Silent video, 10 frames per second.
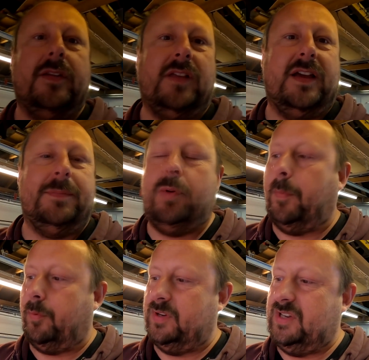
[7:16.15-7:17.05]
so it's like a
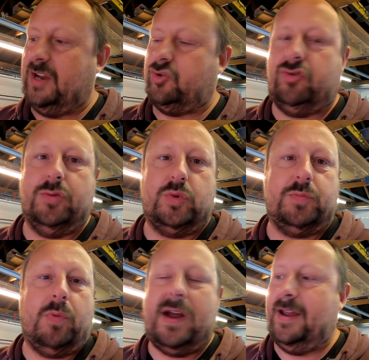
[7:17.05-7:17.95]
proper industrial
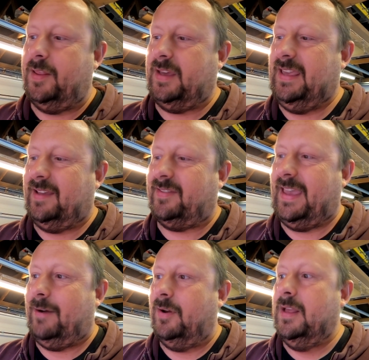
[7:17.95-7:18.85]
sprayer that kicks
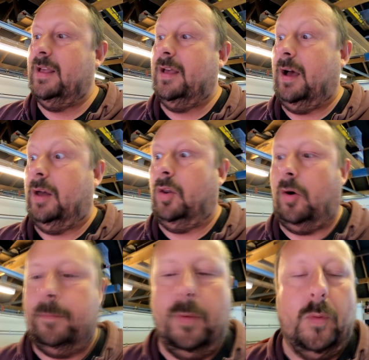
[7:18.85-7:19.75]
out a
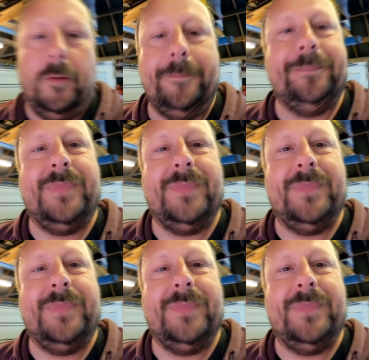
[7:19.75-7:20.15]
lot more.